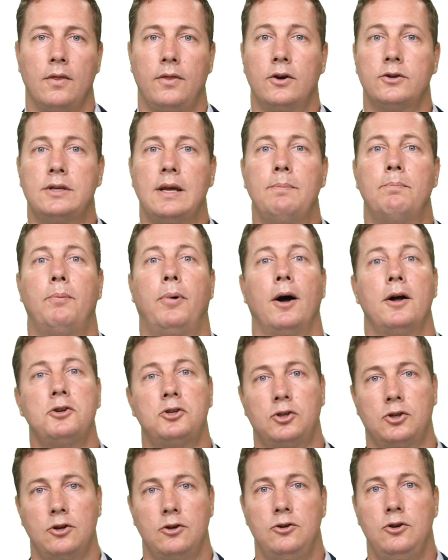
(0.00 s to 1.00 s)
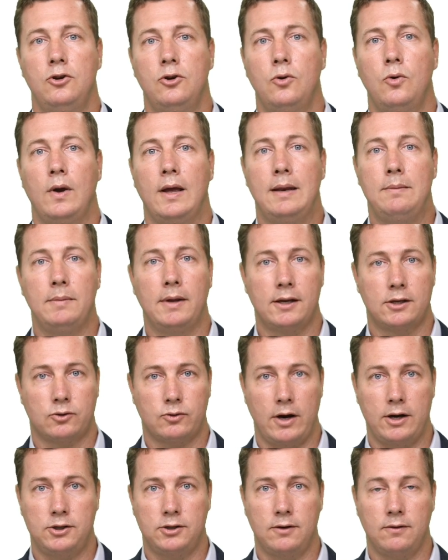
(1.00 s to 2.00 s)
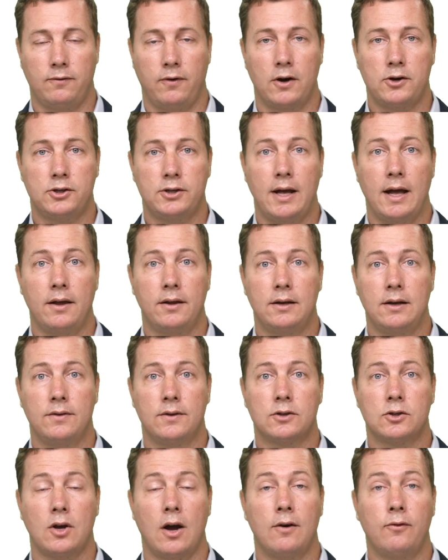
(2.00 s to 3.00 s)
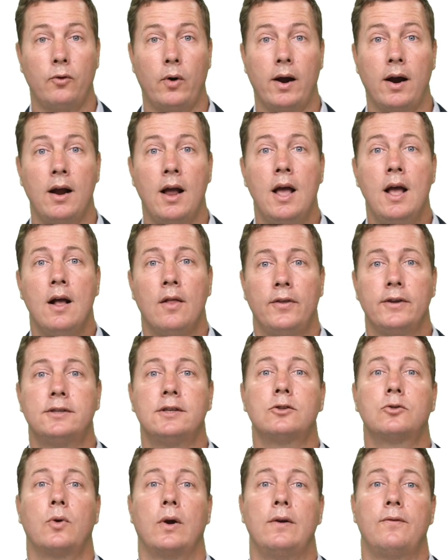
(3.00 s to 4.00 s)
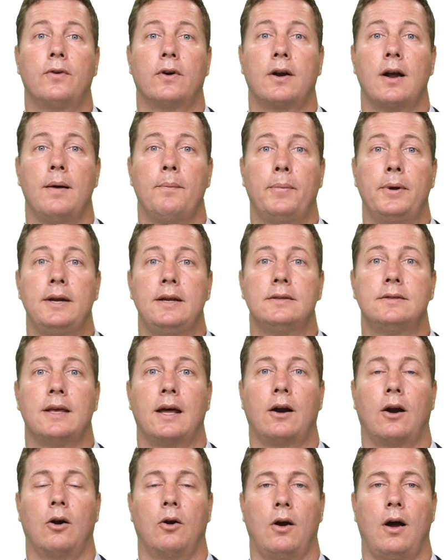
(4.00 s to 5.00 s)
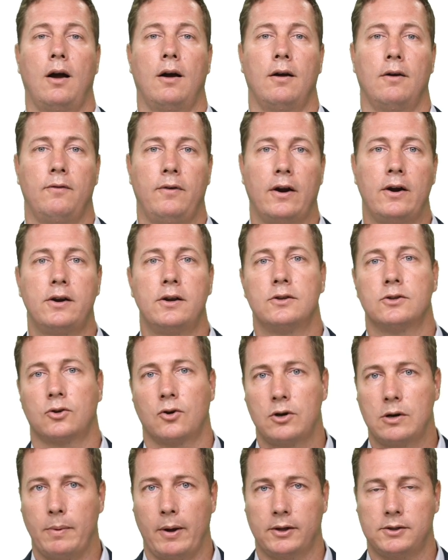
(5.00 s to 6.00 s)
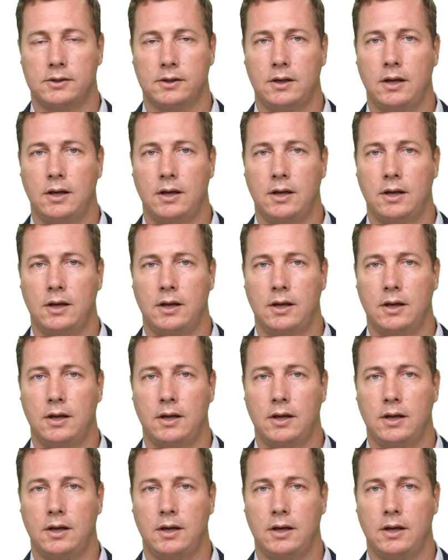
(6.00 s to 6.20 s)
There's a bunch new administration functionality in the software. This is great for companies that are very concerned about